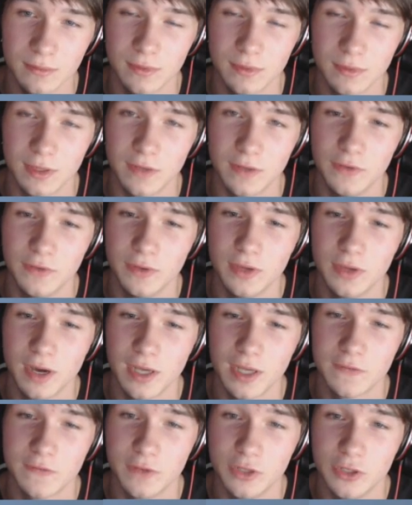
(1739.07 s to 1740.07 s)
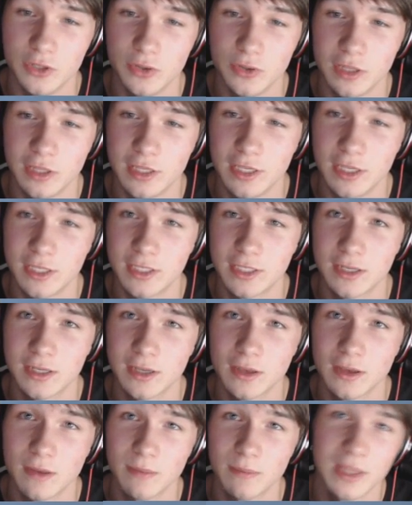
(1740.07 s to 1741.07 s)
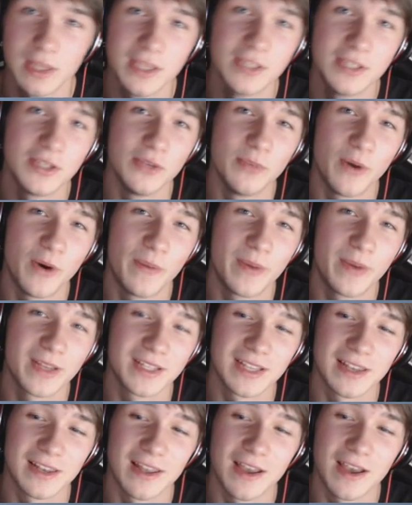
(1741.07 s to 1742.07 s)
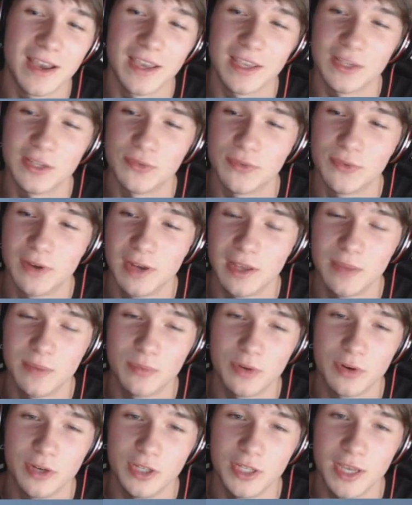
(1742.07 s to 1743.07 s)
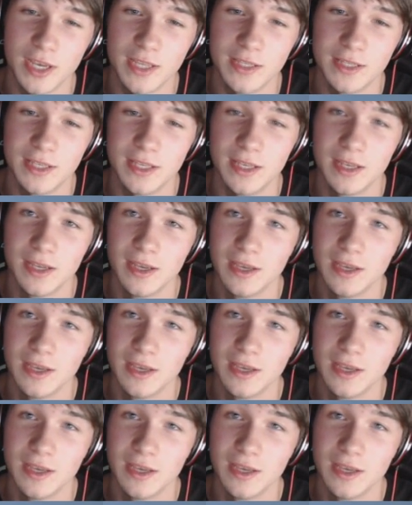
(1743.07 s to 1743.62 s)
And if you guys have enjoyed this, please do pop us a like. It's really appreciated.